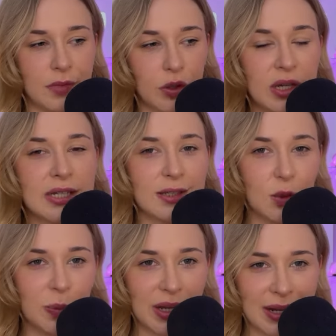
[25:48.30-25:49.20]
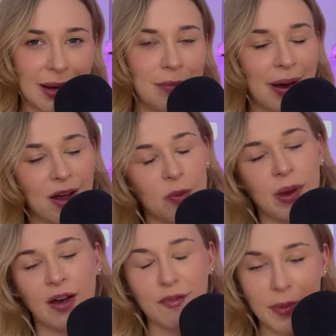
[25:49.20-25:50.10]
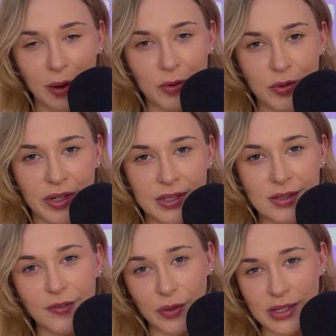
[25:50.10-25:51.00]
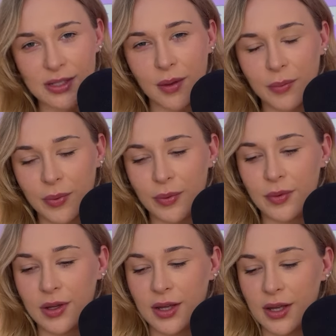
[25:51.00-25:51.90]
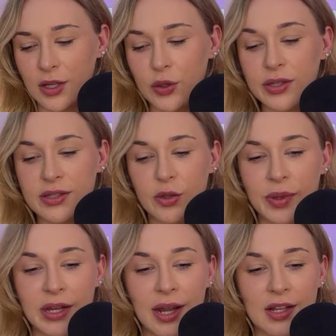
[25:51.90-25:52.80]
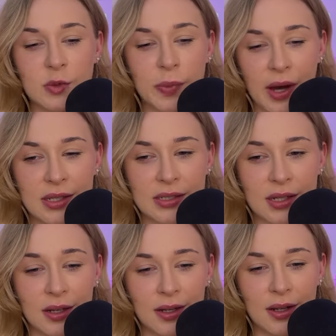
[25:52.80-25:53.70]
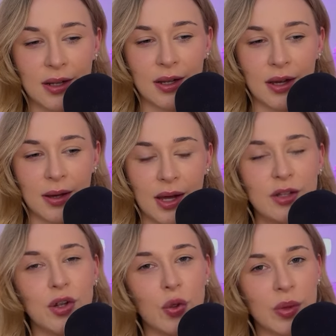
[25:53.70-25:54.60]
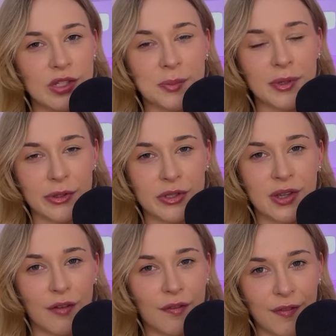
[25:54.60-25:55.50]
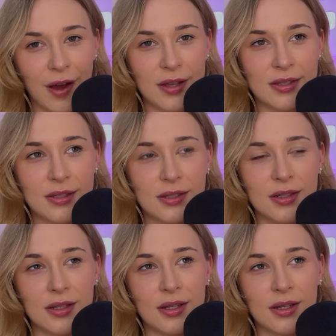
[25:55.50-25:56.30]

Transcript: You can still be an empath but have boundaries, for example. You can still be a nice person and know when to put yourself first,